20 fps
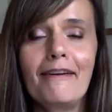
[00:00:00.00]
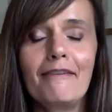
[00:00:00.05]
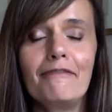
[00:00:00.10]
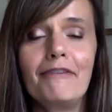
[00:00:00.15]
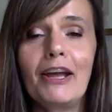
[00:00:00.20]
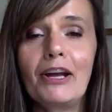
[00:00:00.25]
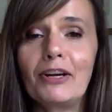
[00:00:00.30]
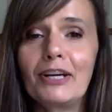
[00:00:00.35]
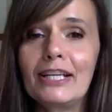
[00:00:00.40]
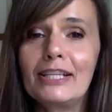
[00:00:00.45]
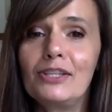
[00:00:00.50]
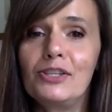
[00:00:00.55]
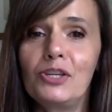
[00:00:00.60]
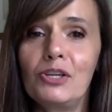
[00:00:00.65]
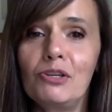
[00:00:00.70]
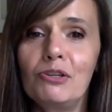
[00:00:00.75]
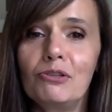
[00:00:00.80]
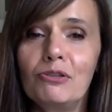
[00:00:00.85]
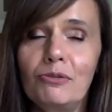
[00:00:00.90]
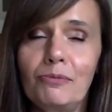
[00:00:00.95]
very
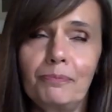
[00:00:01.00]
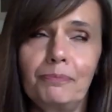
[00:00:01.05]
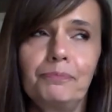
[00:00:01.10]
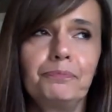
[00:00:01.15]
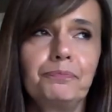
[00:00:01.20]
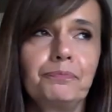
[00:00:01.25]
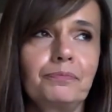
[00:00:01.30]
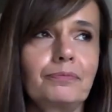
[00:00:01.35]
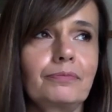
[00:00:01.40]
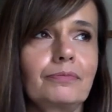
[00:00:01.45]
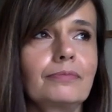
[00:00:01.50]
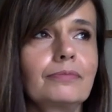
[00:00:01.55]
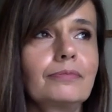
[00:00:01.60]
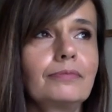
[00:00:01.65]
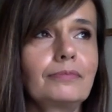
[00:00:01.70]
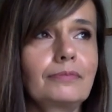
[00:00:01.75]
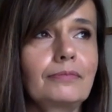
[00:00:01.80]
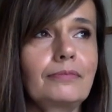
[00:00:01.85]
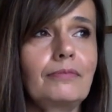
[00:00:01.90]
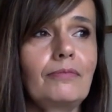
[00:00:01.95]
soon.
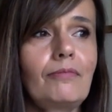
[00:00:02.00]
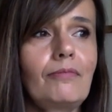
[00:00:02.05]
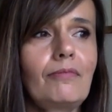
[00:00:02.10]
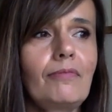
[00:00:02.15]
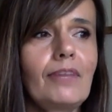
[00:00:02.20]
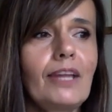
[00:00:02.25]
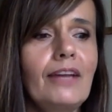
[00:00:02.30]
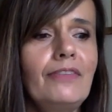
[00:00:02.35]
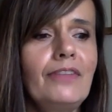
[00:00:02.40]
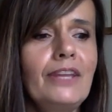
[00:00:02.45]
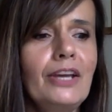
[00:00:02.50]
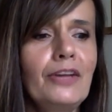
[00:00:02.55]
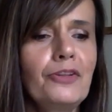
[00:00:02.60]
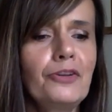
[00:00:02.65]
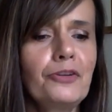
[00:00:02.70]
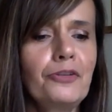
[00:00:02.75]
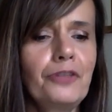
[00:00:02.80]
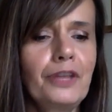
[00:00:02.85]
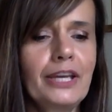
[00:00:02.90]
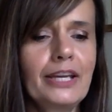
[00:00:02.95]
The
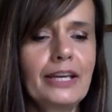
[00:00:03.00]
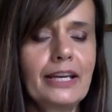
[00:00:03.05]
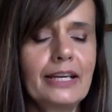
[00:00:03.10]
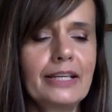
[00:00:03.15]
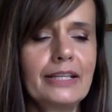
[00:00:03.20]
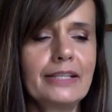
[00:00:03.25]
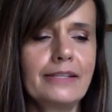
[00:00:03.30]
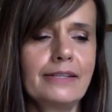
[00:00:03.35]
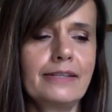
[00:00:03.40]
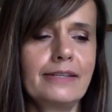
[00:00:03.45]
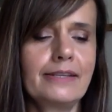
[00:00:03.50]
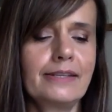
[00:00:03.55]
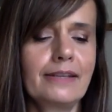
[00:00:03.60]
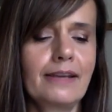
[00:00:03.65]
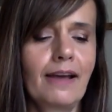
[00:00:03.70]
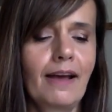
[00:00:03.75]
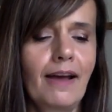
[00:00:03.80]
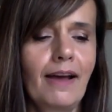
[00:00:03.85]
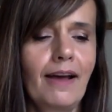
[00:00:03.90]
other thing is,